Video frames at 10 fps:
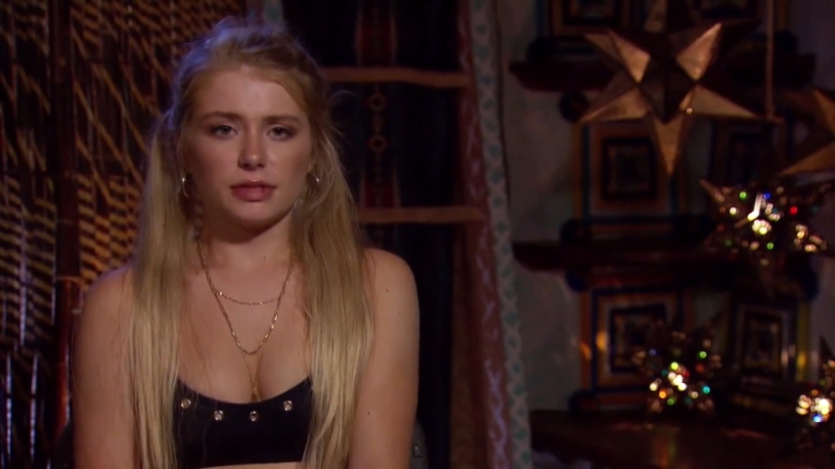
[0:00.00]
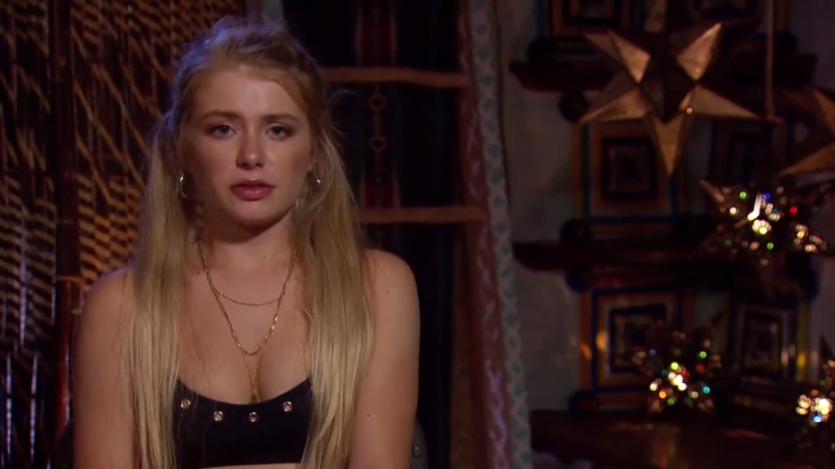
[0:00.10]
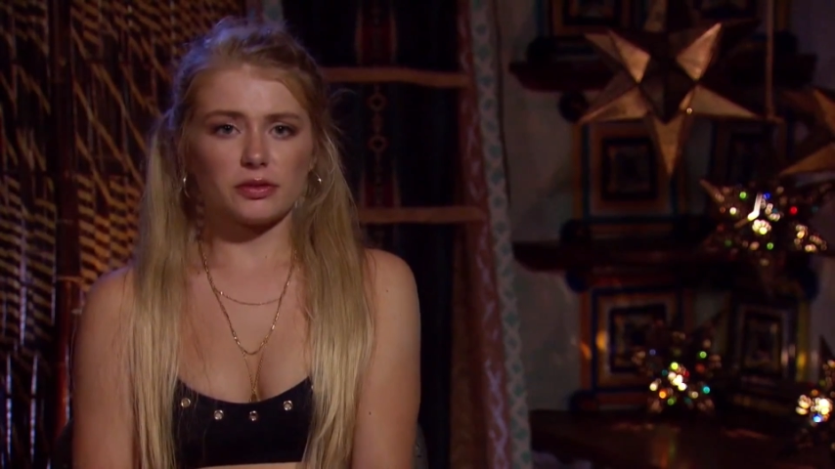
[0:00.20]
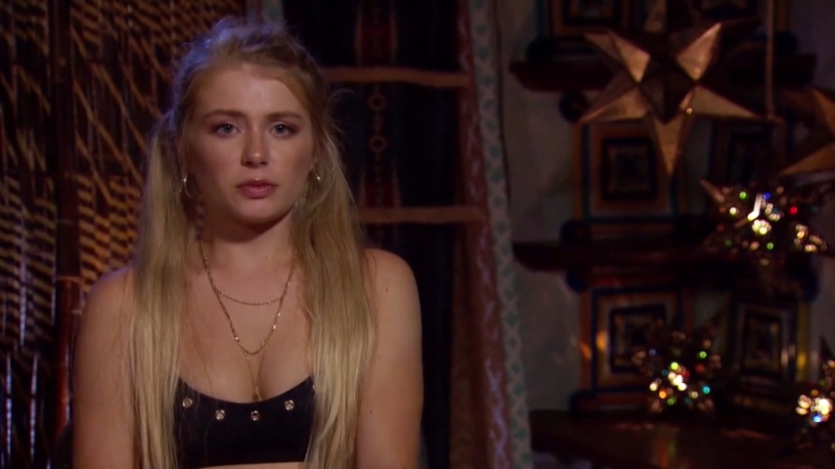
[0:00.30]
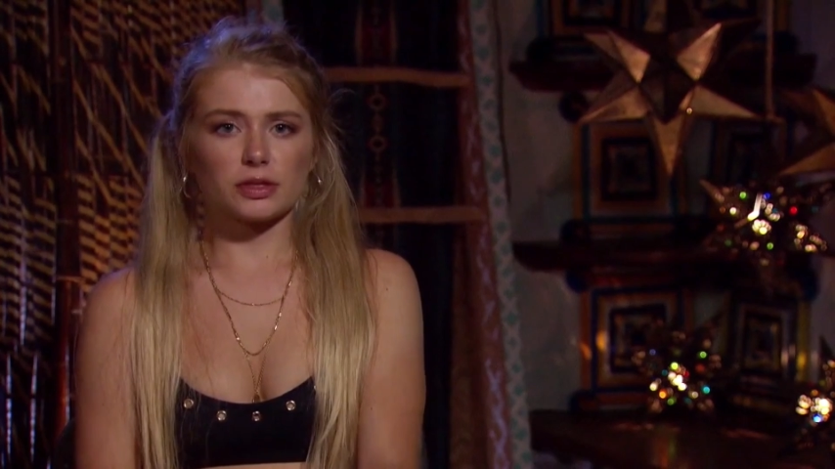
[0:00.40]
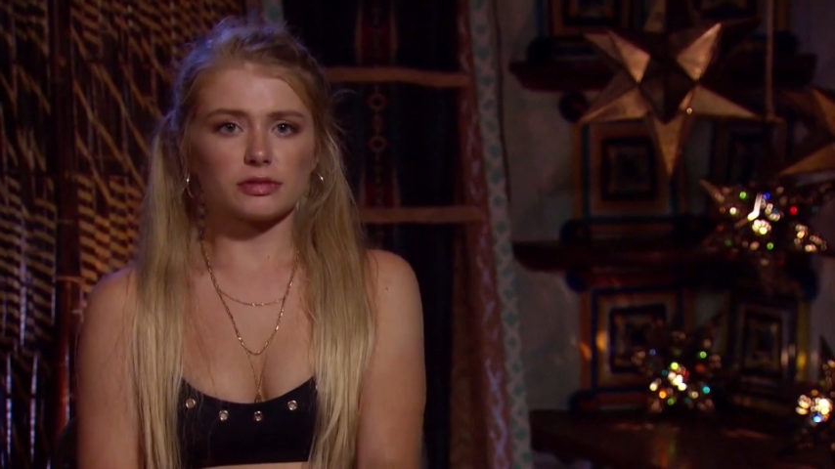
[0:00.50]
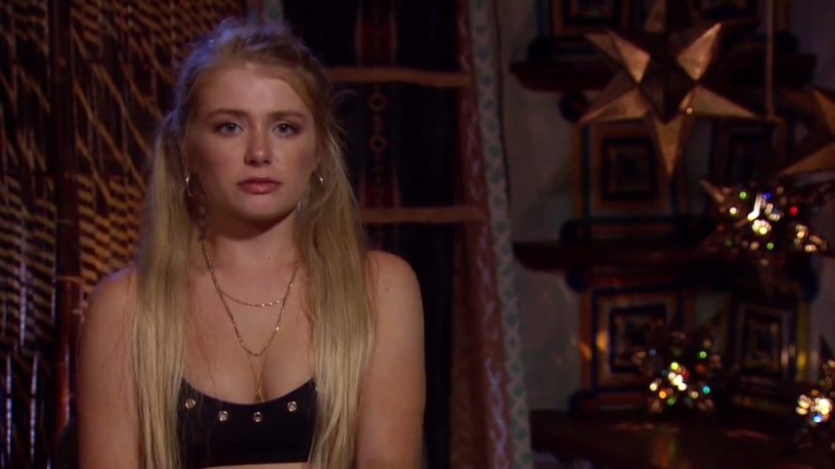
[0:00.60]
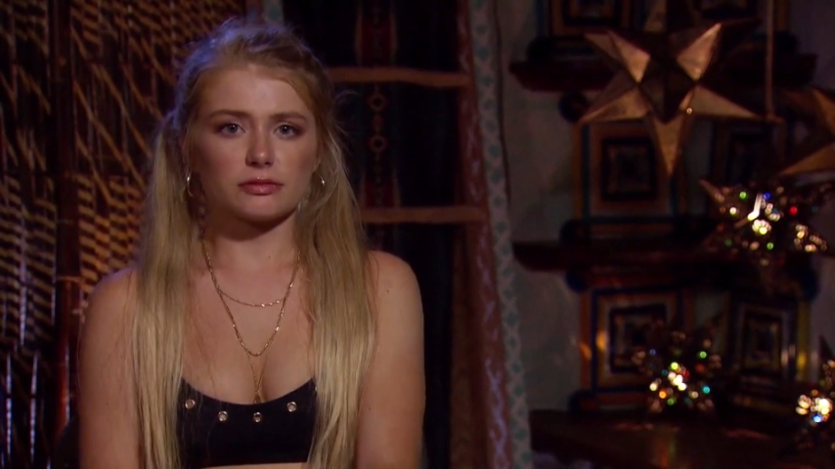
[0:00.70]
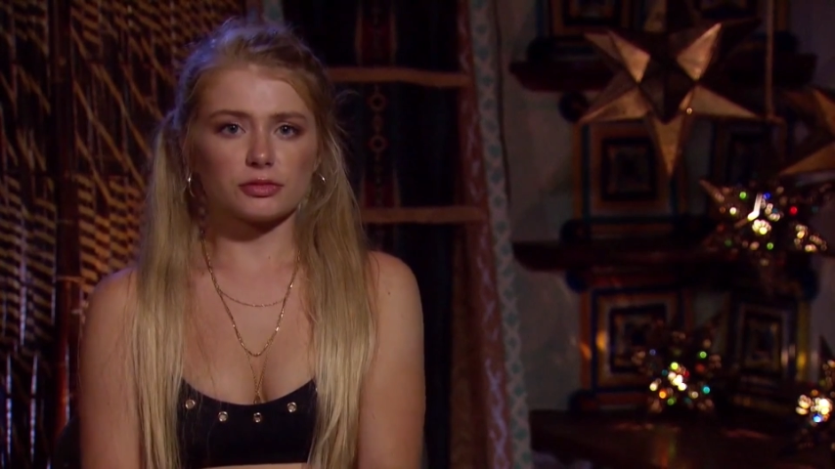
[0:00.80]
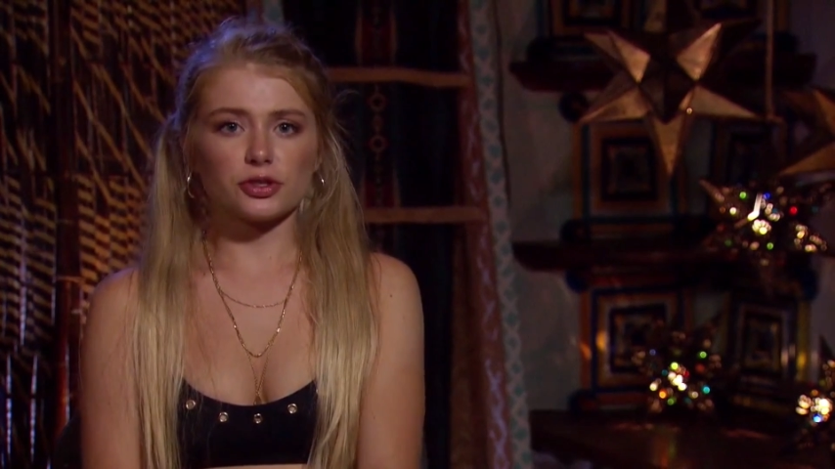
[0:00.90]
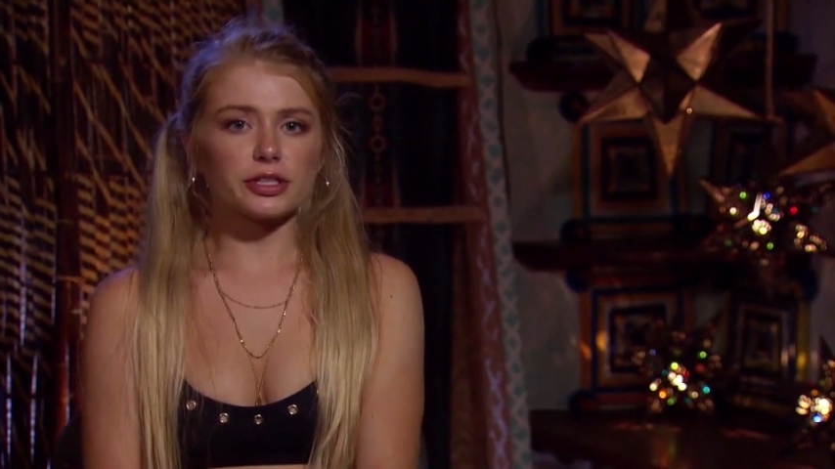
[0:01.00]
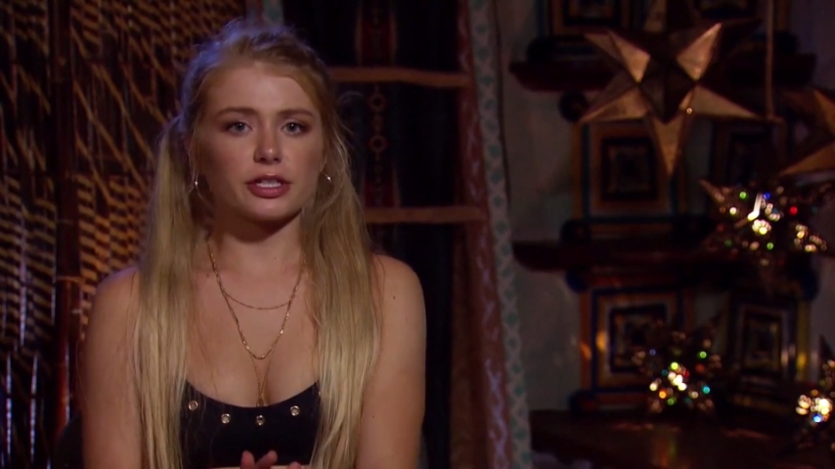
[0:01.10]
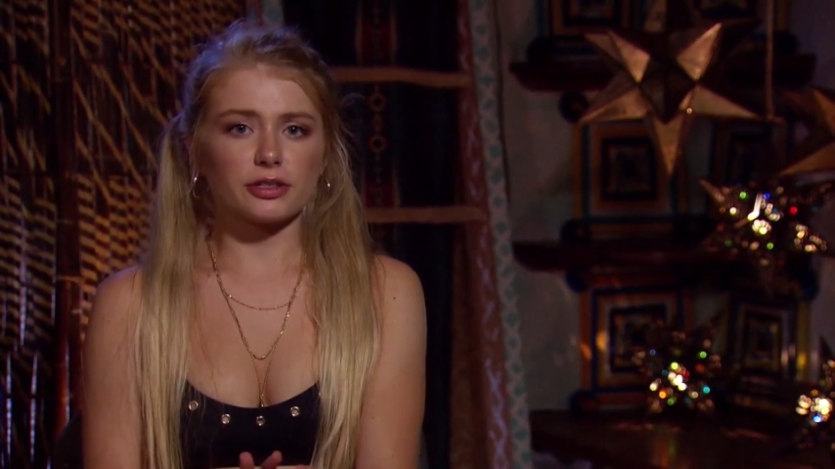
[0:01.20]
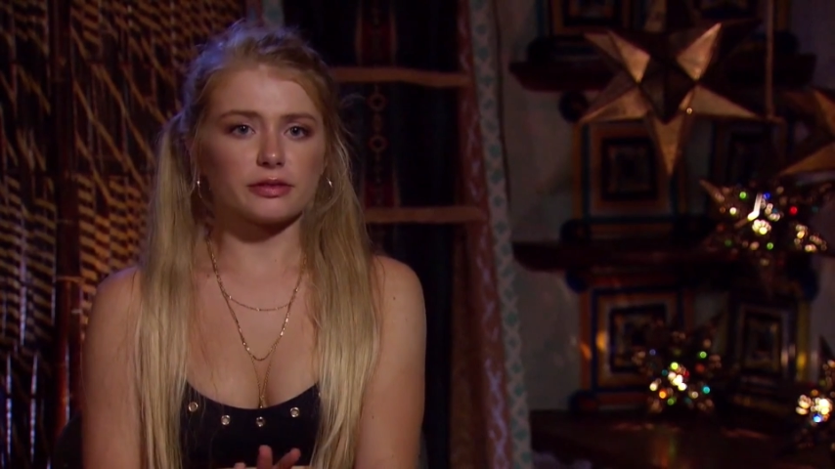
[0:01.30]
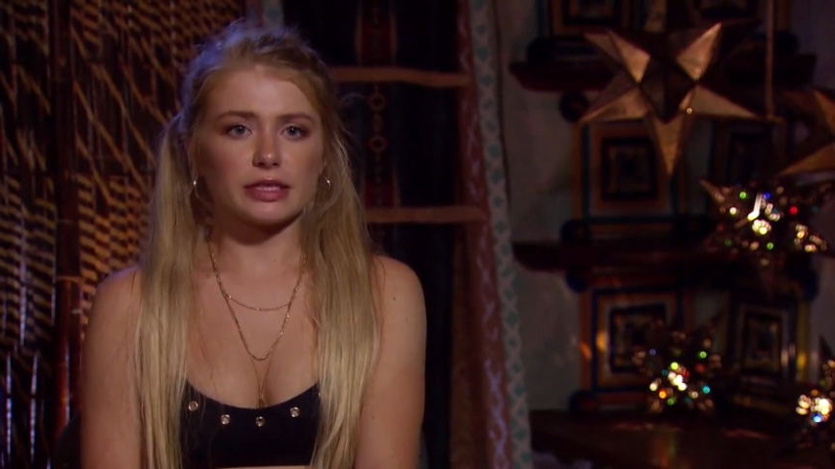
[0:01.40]
I don't even want to
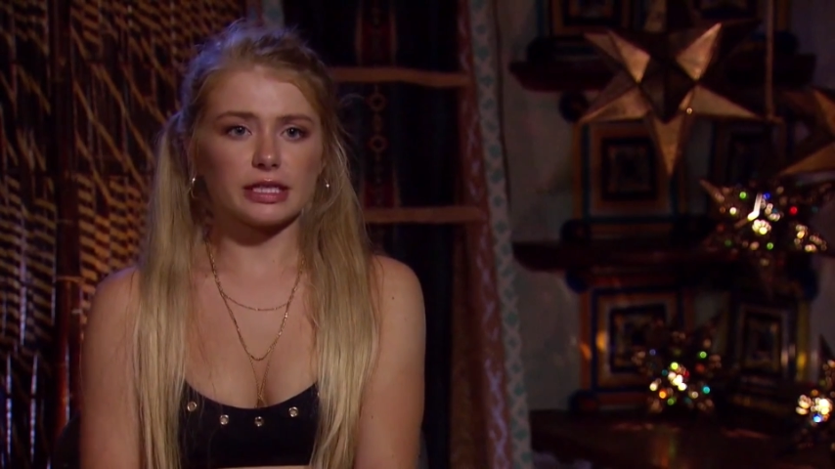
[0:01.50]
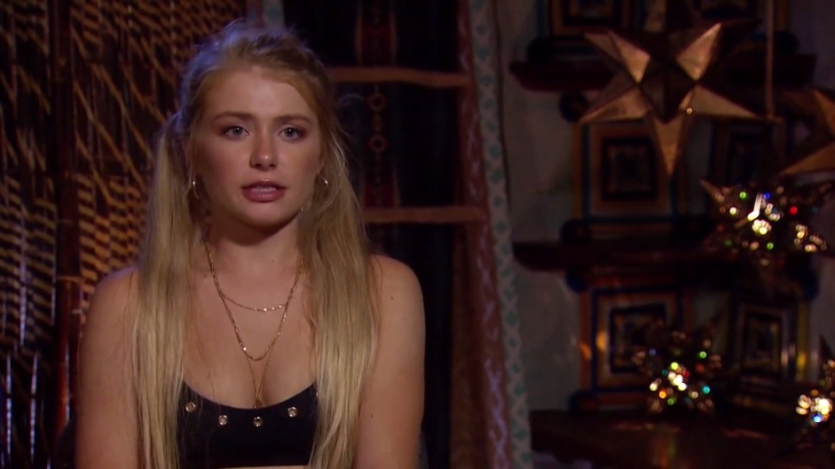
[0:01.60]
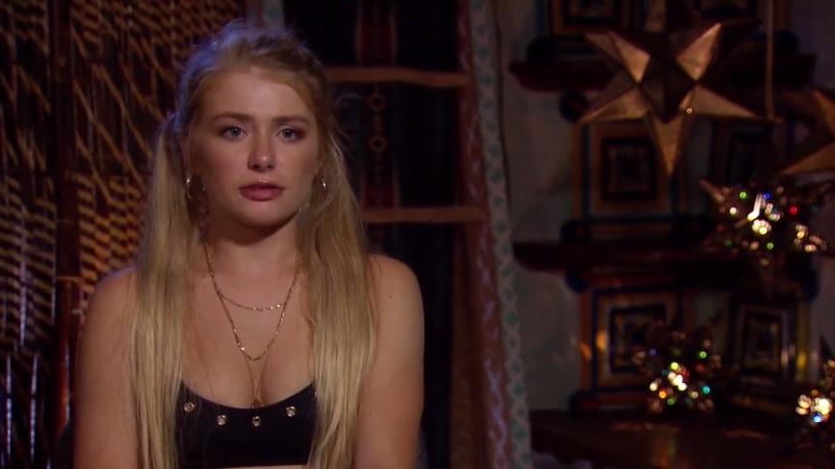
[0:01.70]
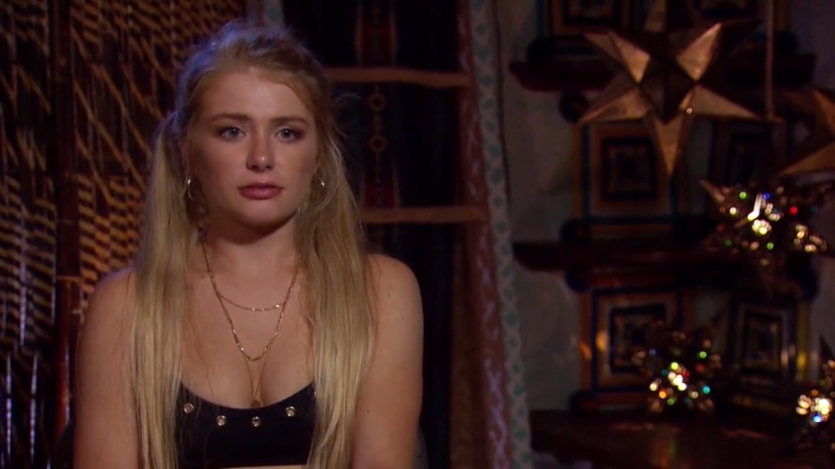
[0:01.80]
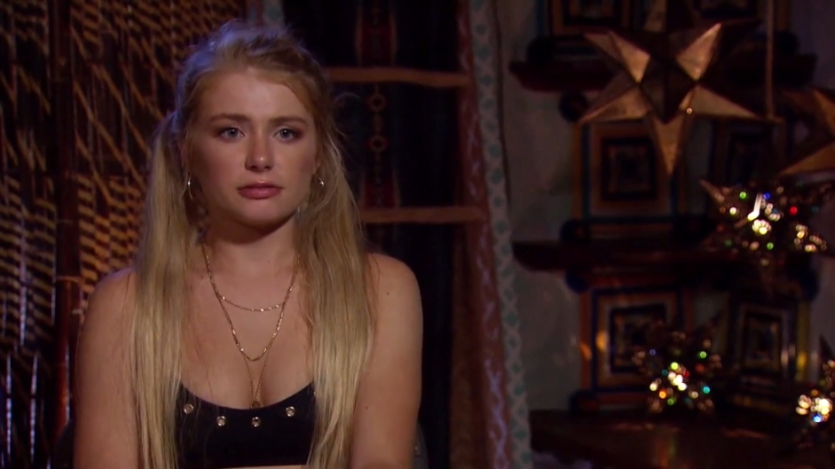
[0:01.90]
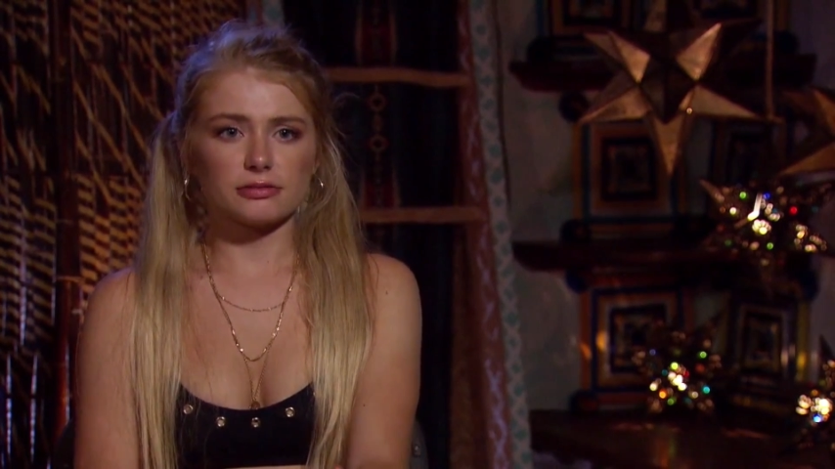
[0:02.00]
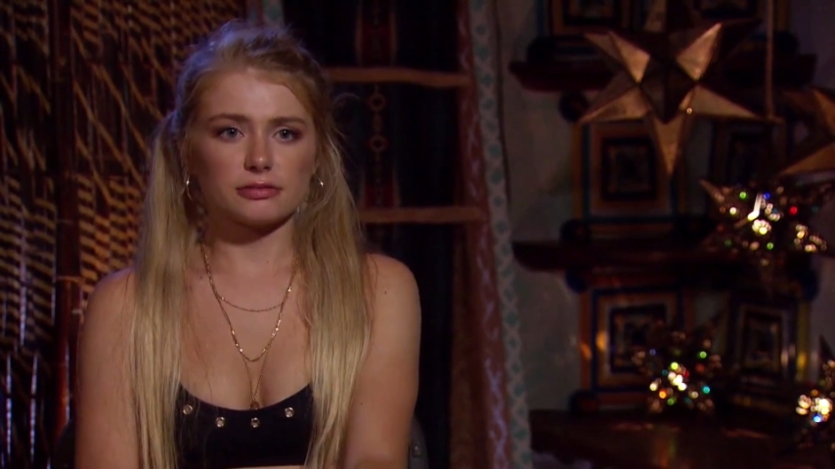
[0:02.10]
look at her right now.